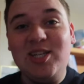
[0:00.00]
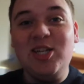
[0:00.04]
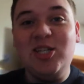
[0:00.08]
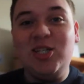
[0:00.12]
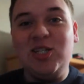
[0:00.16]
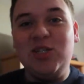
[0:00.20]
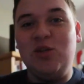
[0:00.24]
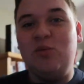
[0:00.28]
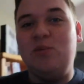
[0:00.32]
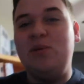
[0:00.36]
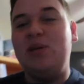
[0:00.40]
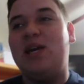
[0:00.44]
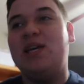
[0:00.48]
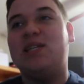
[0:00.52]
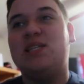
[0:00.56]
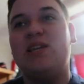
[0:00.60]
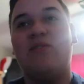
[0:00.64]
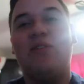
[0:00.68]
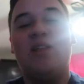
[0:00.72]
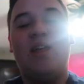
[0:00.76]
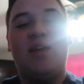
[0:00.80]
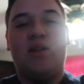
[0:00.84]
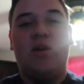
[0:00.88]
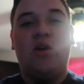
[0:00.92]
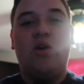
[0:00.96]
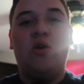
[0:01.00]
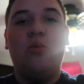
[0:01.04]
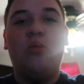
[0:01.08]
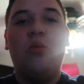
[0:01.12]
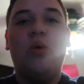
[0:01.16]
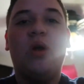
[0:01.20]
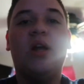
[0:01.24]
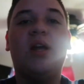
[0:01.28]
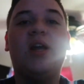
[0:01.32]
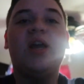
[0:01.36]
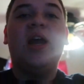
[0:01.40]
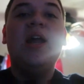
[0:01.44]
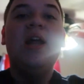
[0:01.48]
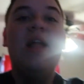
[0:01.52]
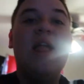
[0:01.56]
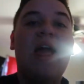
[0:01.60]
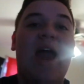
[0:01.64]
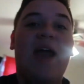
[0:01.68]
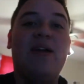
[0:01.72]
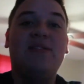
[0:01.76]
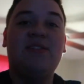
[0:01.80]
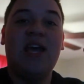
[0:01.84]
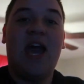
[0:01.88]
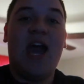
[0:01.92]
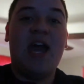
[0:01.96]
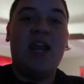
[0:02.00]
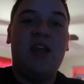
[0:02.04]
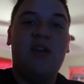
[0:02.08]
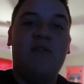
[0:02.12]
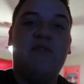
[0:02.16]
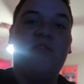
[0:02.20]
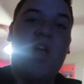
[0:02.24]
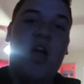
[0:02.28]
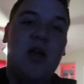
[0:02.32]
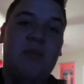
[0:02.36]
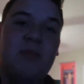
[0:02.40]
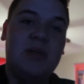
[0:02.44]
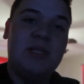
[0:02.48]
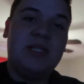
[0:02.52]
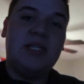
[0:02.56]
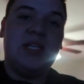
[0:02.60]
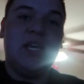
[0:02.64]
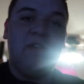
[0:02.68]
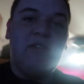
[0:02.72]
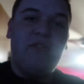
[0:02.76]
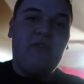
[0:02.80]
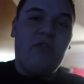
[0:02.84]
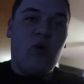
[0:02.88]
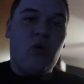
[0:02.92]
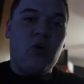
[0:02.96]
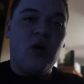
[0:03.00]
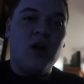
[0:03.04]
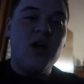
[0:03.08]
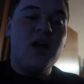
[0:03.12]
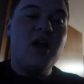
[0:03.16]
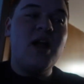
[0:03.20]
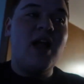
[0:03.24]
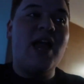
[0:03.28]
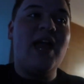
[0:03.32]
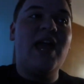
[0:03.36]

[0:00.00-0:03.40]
to do because I have a lot of homework. I have to edit Vlogmas Day 4